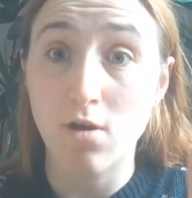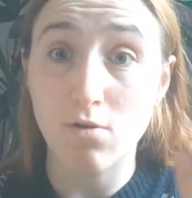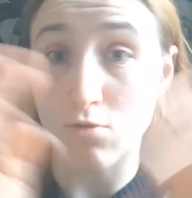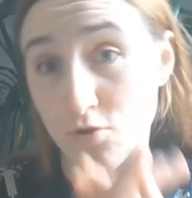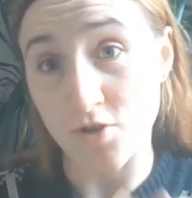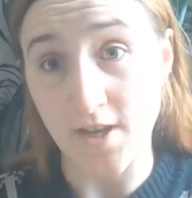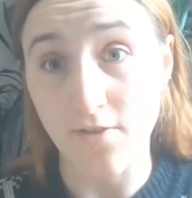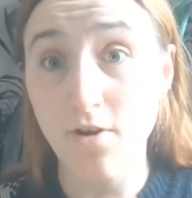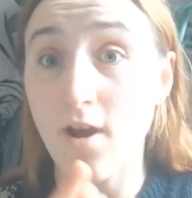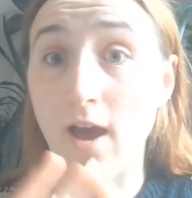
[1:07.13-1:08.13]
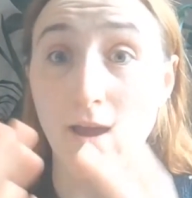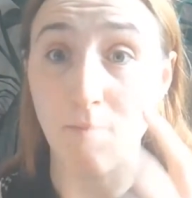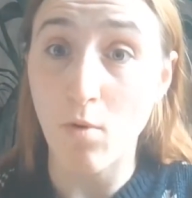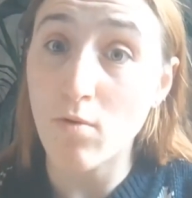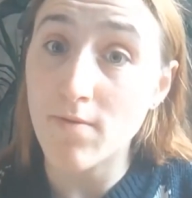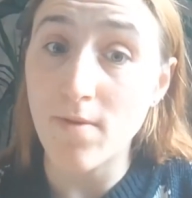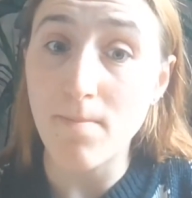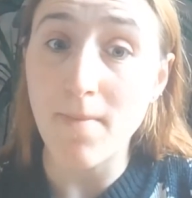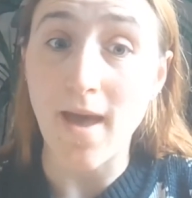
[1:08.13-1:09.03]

close together and more of them,